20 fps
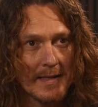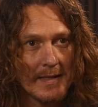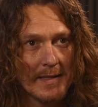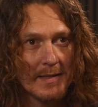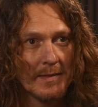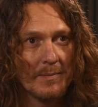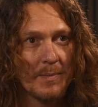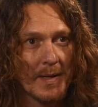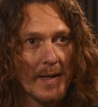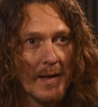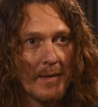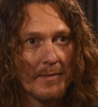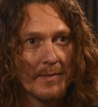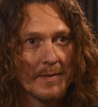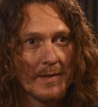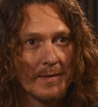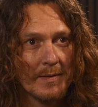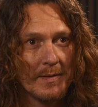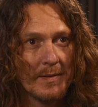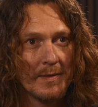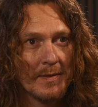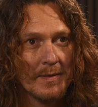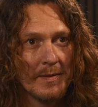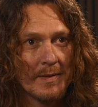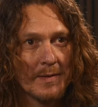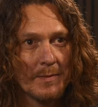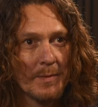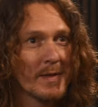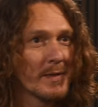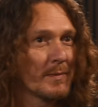is to be able to
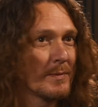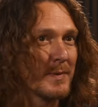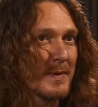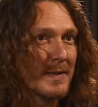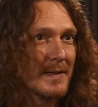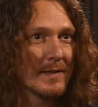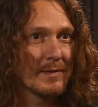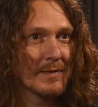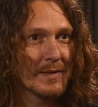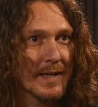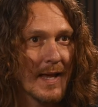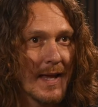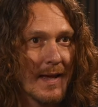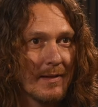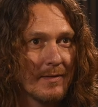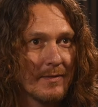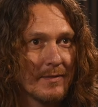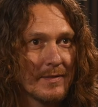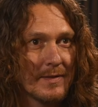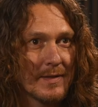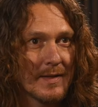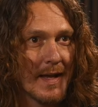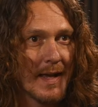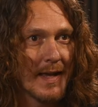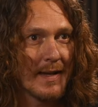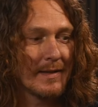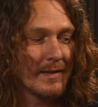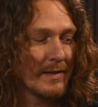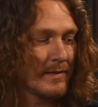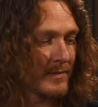switch between those sounds
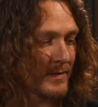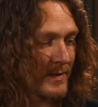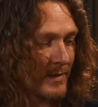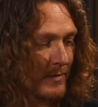and you've